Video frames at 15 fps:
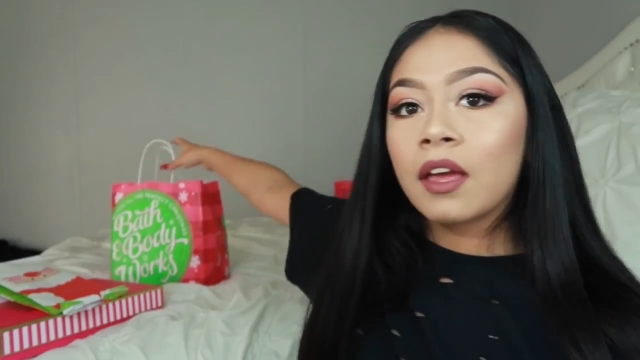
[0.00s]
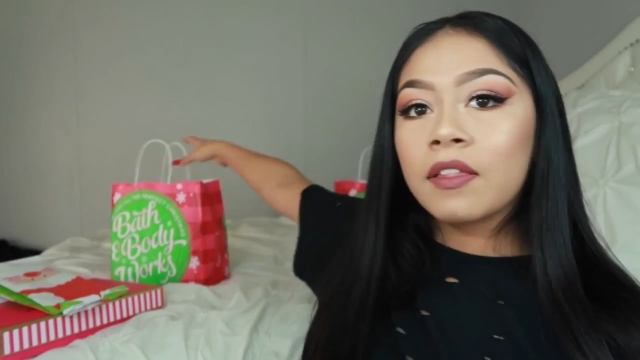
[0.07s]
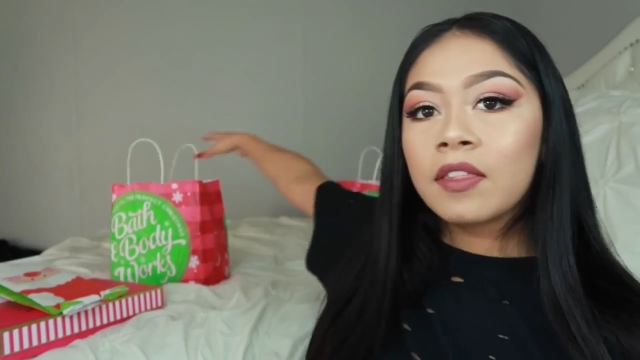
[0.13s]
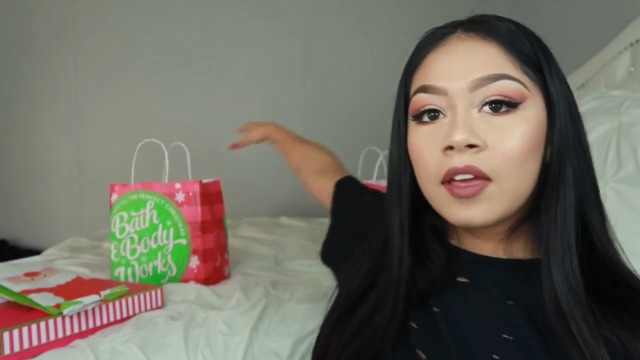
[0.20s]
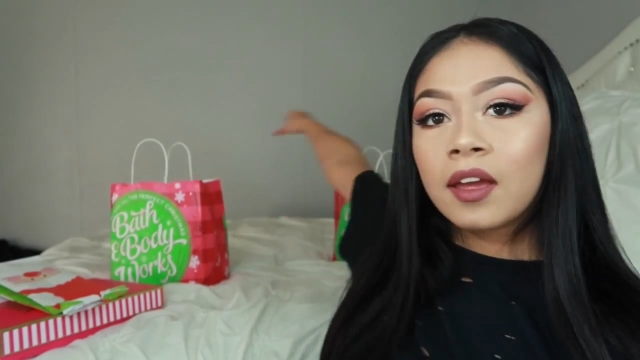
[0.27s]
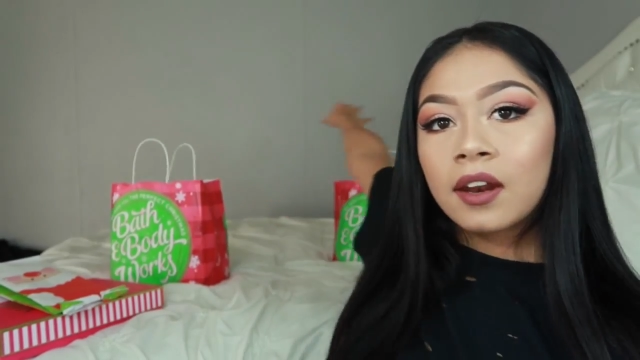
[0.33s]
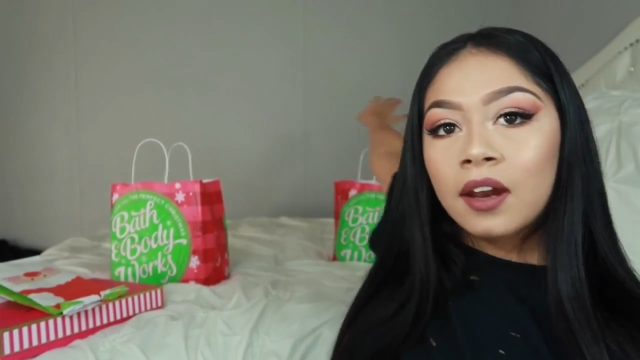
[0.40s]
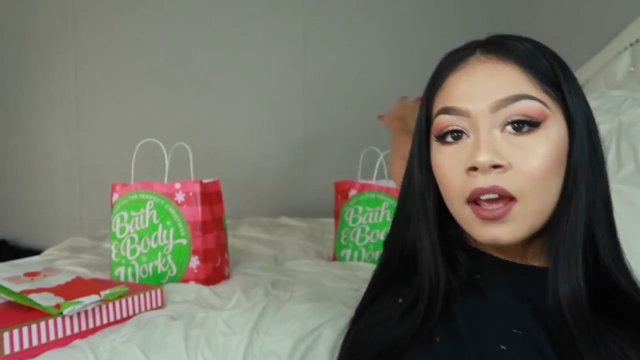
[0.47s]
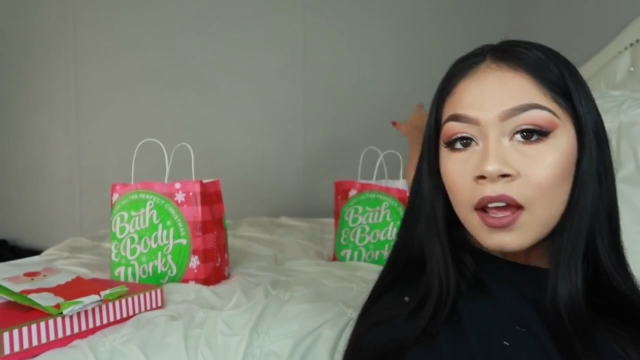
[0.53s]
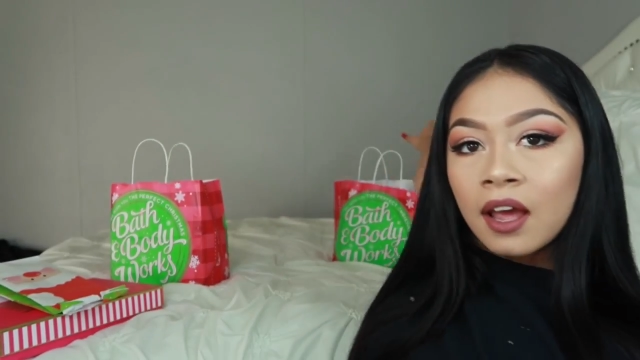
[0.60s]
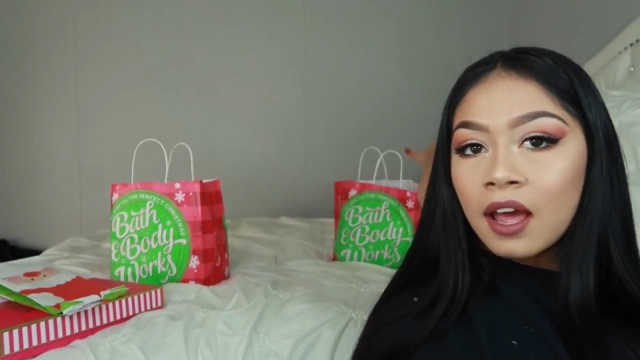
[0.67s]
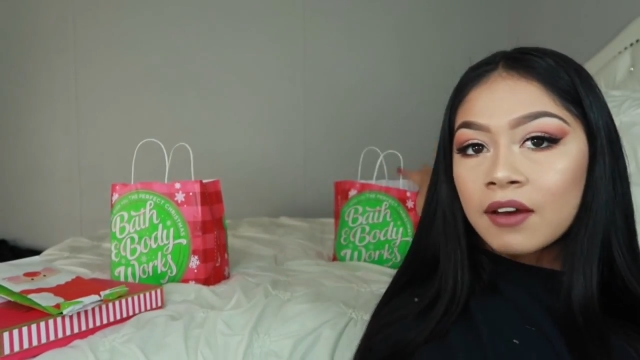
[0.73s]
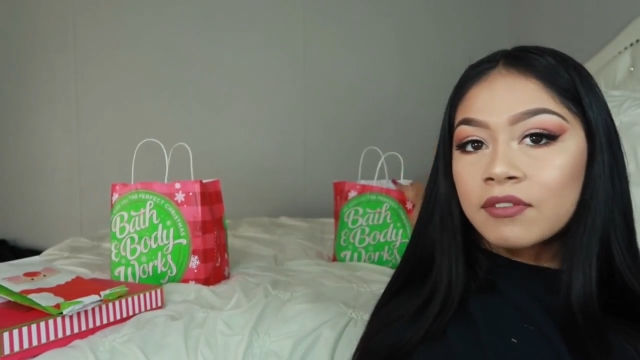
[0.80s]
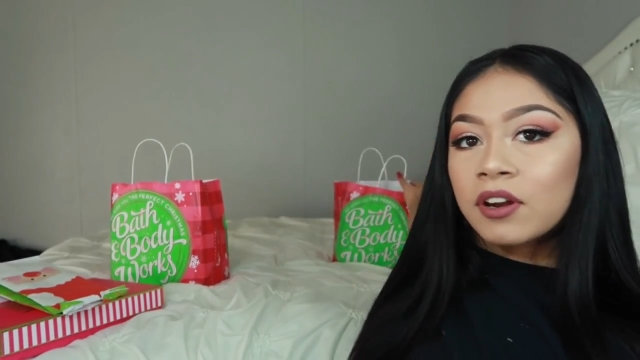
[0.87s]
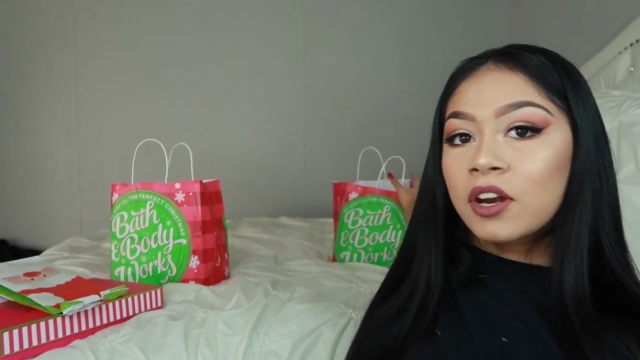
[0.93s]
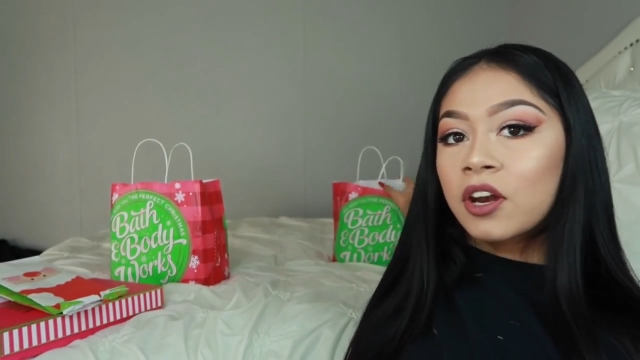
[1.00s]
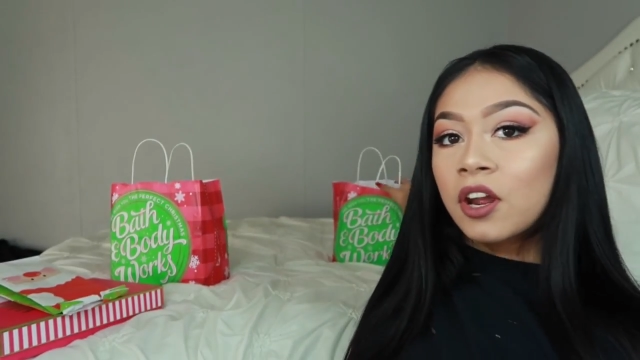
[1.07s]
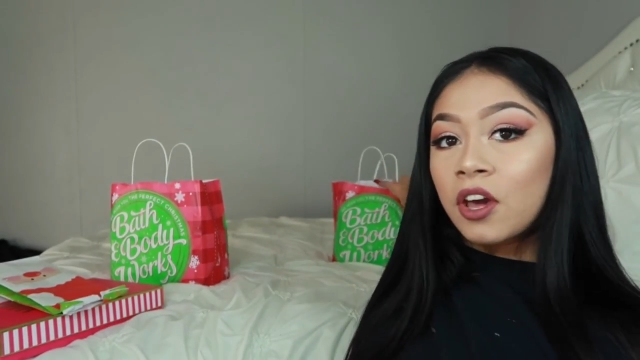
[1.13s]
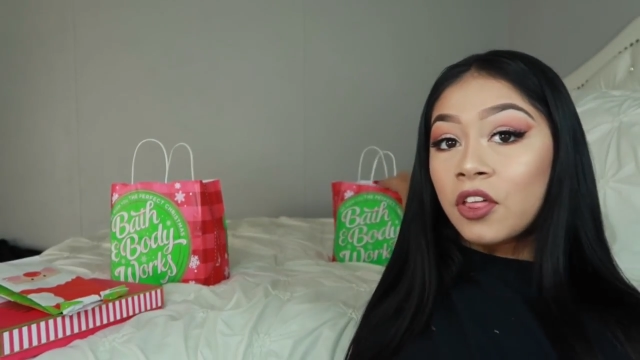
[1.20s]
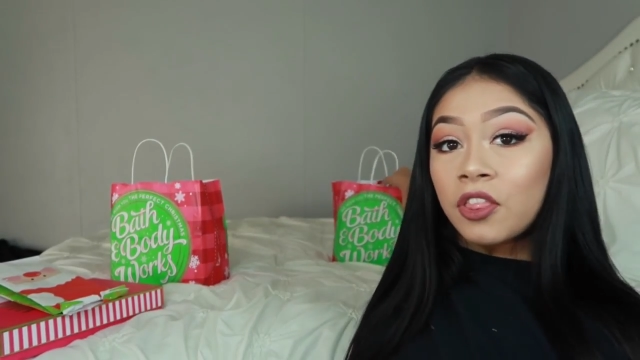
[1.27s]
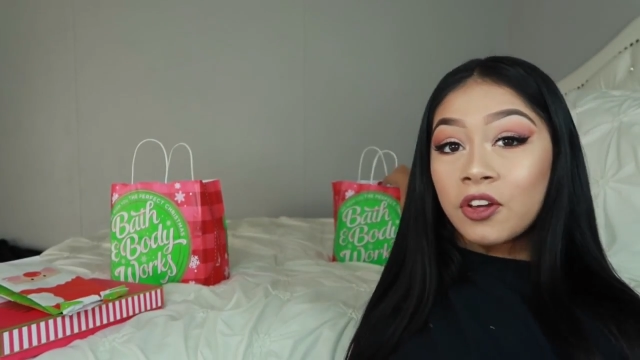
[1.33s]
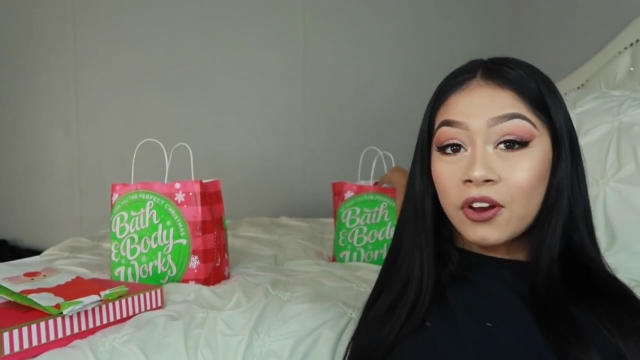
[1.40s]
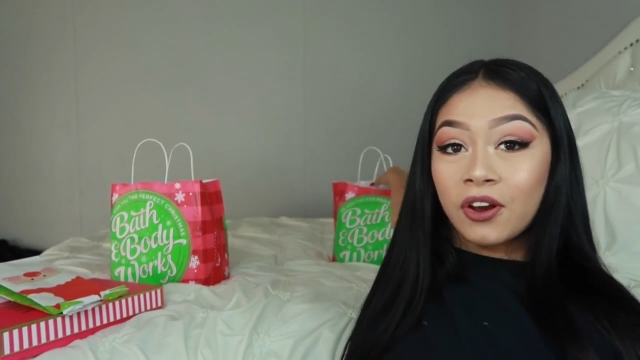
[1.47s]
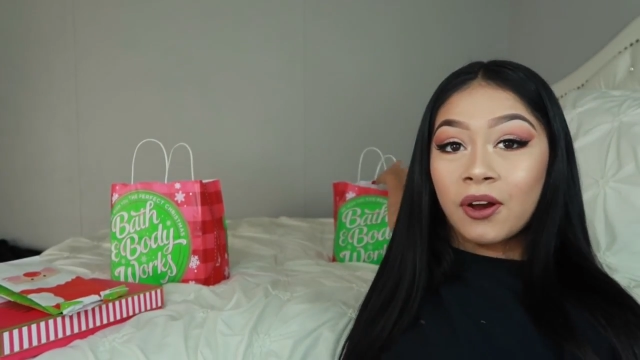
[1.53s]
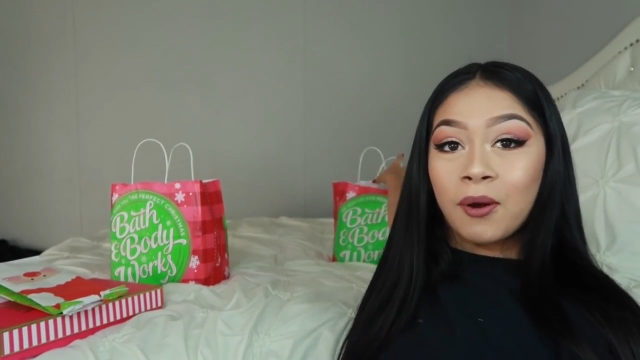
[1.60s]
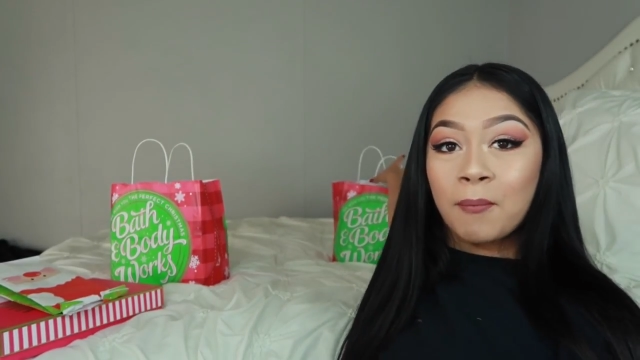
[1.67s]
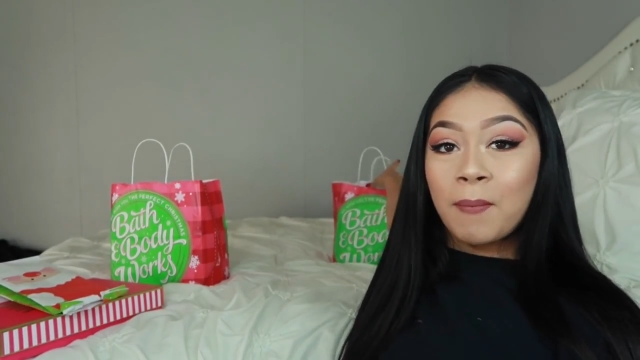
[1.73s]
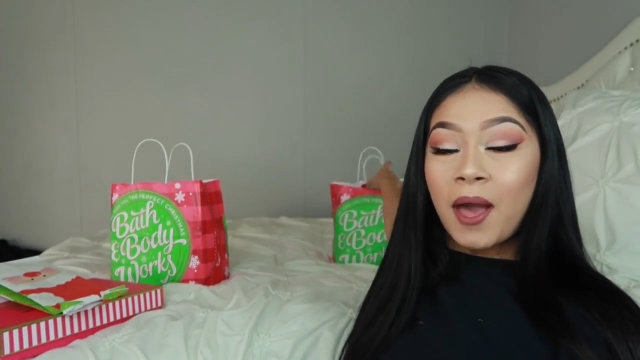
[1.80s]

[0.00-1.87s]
And then I have another